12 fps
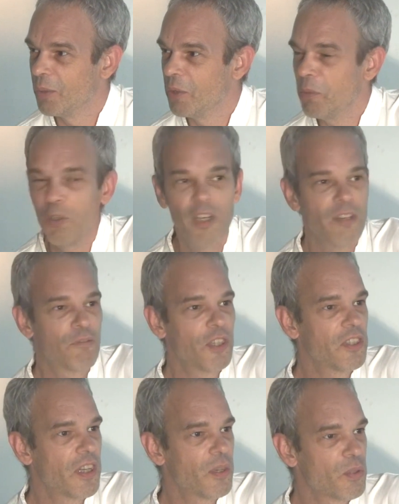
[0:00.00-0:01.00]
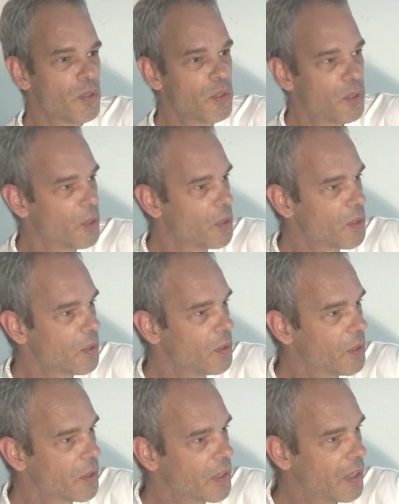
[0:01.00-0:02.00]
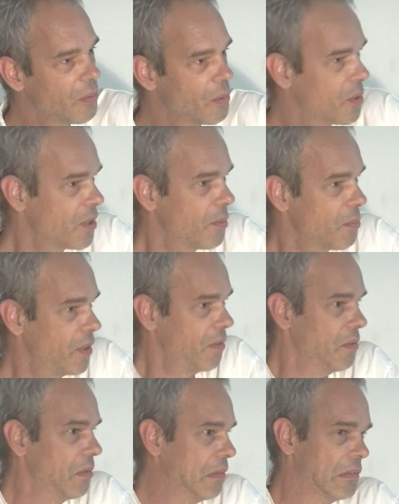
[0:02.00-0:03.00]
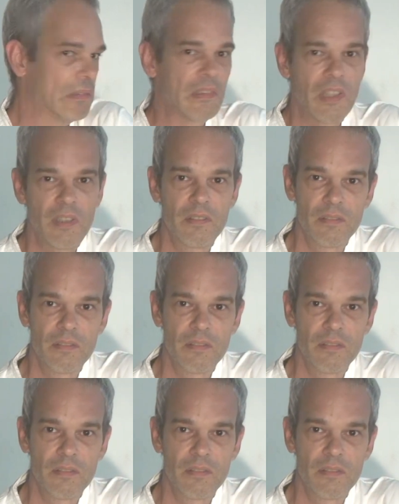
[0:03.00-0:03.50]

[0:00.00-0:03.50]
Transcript: Maybe you have 10,000 euros on your account or something. Okay,